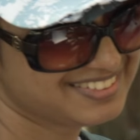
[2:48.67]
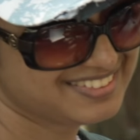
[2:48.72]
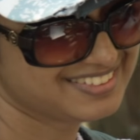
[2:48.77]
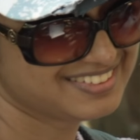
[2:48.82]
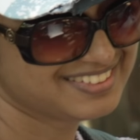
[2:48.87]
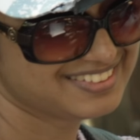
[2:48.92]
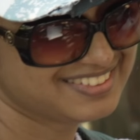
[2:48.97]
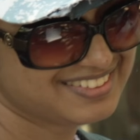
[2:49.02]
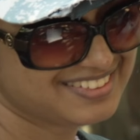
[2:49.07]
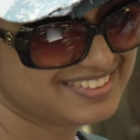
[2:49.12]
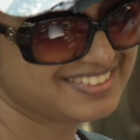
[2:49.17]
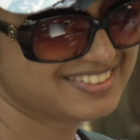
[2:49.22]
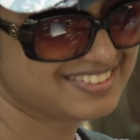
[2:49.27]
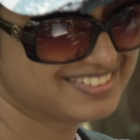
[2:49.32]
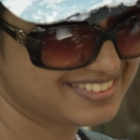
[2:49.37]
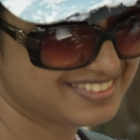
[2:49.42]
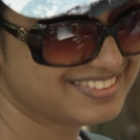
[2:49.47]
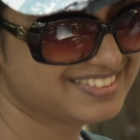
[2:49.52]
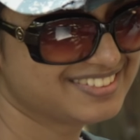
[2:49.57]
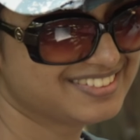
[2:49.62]

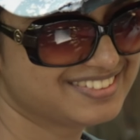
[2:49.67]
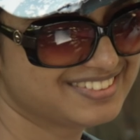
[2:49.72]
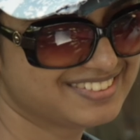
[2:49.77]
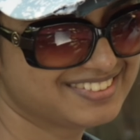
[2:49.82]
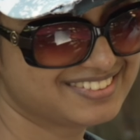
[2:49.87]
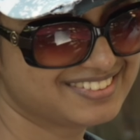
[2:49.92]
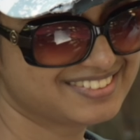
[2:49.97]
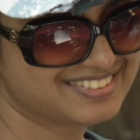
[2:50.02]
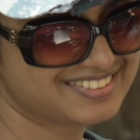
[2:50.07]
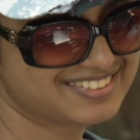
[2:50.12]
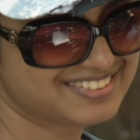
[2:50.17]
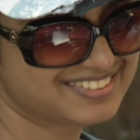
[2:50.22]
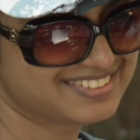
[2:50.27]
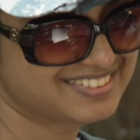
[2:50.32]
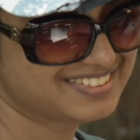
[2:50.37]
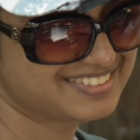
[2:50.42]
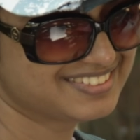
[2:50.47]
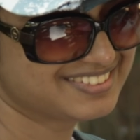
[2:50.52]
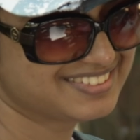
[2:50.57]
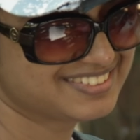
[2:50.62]

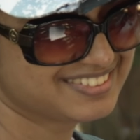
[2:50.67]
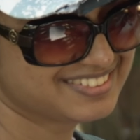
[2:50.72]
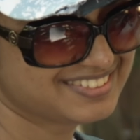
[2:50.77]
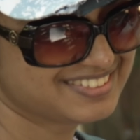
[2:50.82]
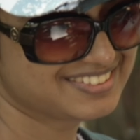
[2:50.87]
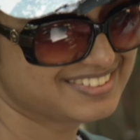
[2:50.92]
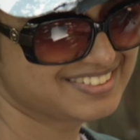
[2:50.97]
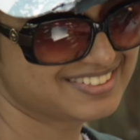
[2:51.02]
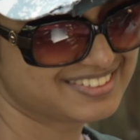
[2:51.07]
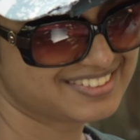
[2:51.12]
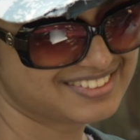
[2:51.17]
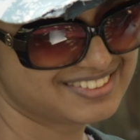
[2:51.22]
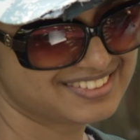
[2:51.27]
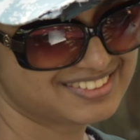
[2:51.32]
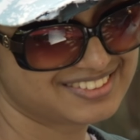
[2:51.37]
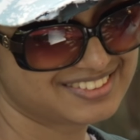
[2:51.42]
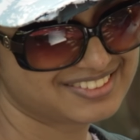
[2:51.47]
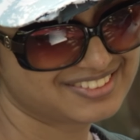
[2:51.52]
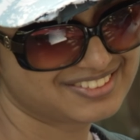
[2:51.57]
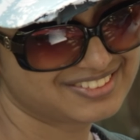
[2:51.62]

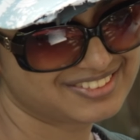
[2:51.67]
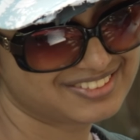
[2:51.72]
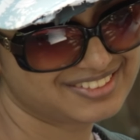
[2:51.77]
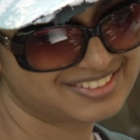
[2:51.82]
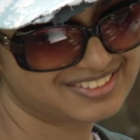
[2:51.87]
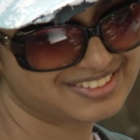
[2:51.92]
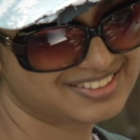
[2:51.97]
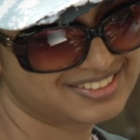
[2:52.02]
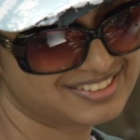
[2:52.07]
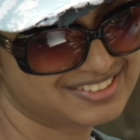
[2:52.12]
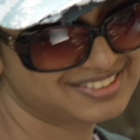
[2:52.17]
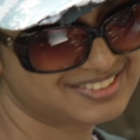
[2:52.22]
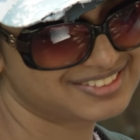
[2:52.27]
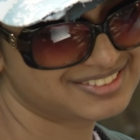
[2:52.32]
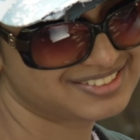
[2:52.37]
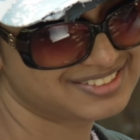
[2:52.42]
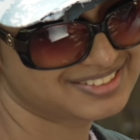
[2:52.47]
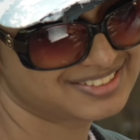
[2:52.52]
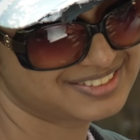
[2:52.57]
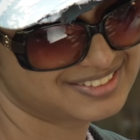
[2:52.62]

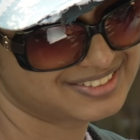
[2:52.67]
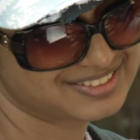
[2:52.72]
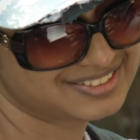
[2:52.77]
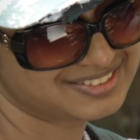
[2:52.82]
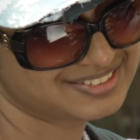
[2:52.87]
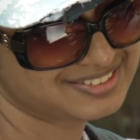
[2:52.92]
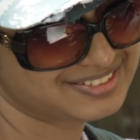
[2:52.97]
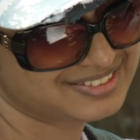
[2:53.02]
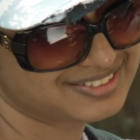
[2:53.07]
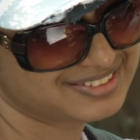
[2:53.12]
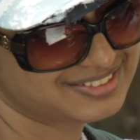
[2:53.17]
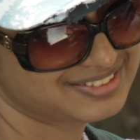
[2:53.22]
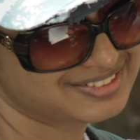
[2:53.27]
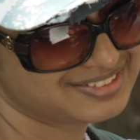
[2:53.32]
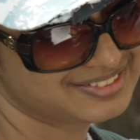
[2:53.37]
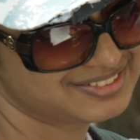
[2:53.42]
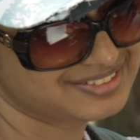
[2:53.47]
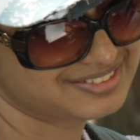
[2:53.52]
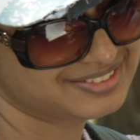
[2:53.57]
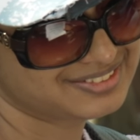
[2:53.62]

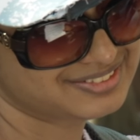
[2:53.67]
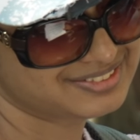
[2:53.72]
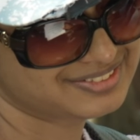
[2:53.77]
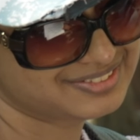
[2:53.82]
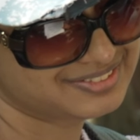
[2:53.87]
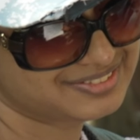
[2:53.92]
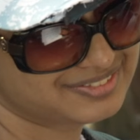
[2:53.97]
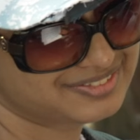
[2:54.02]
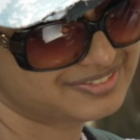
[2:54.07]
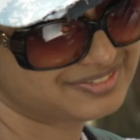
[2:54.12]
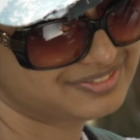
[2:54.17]
(not speaking)